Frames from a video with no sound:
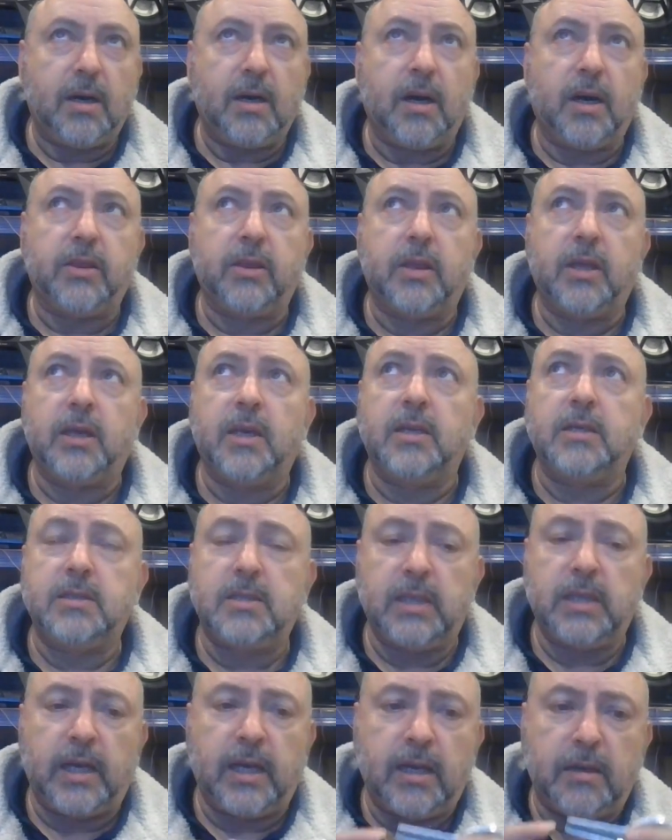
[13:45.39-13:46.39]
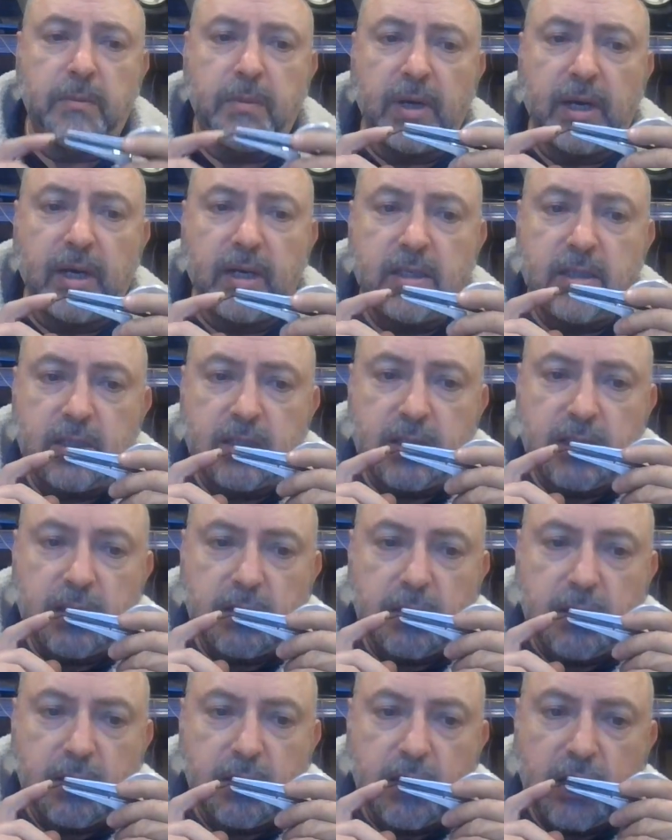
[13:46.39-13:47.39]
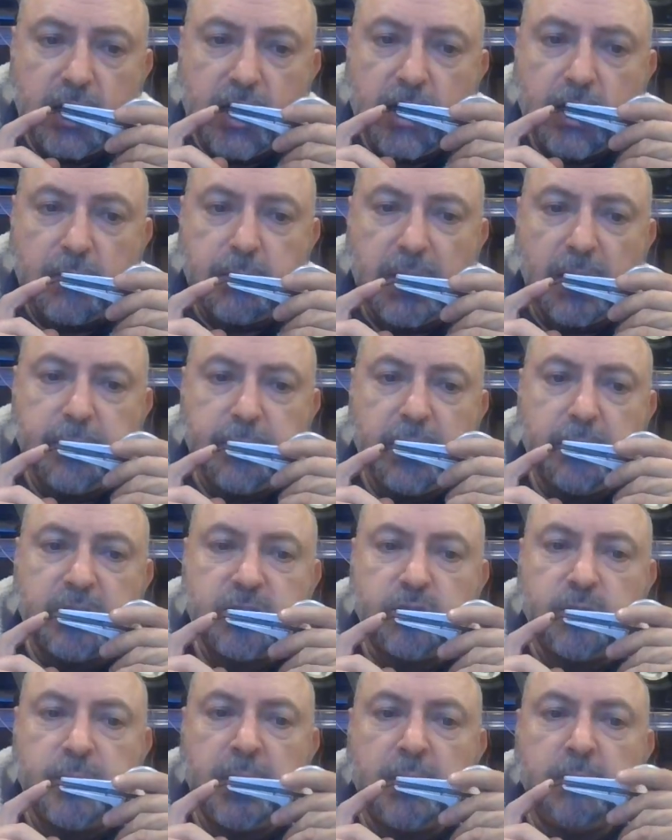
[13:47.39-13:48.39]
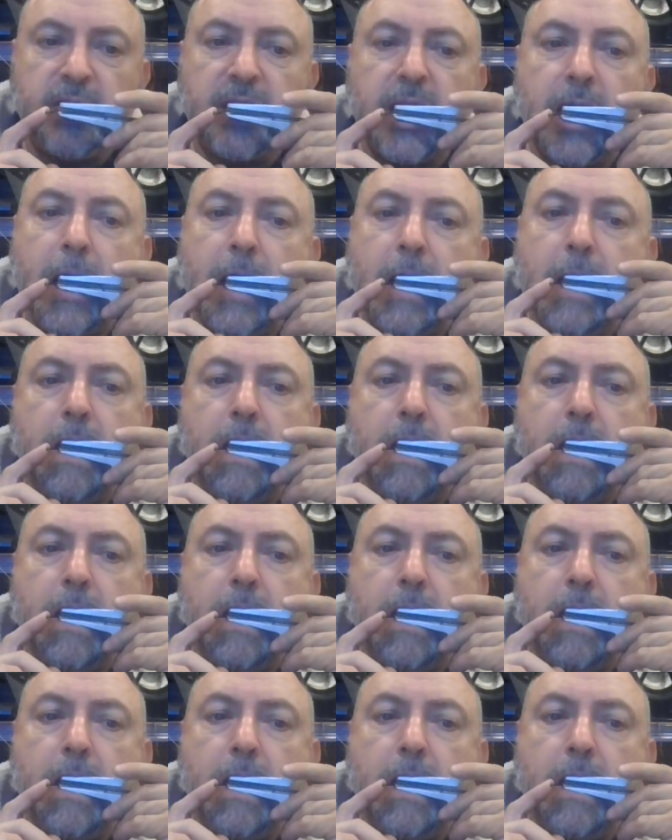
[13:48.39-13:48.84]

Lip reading: I think it's that, but might be misremembering.